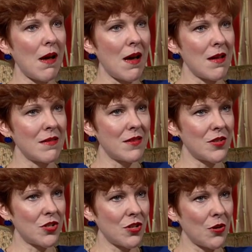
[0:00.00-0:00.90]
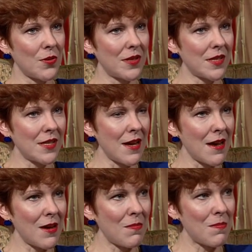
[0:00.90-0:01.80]
on the show at the
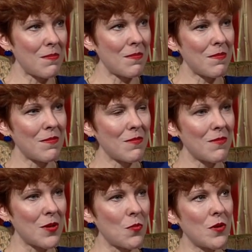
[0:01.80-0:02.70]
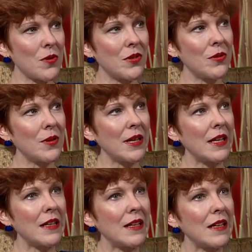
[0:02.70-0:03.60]
time that we were doing it,